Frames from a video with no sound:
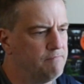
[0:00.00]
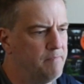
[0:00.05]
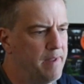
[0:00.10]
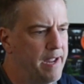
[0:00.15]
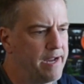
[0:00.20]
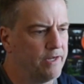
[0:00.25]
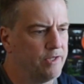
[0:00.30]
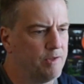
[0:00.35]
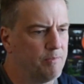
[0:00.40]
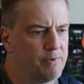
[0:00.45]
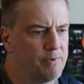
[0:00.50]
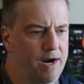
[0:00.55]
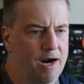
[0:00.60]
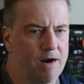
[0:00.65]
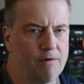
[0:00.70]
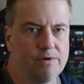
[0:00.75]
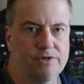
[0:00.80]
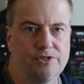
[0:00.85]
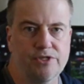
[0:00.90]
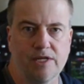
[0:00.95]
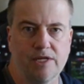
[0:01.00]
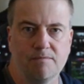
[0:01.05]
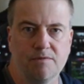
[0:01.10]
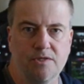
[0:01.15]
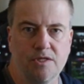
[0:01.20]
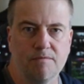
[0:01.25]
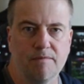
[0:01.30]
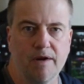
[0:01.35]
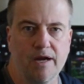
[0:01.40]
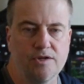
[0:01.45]
bag on the prior regime
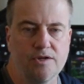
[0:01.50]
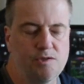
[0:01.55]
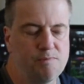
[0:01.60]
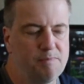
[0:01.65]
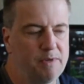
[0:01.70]
too much,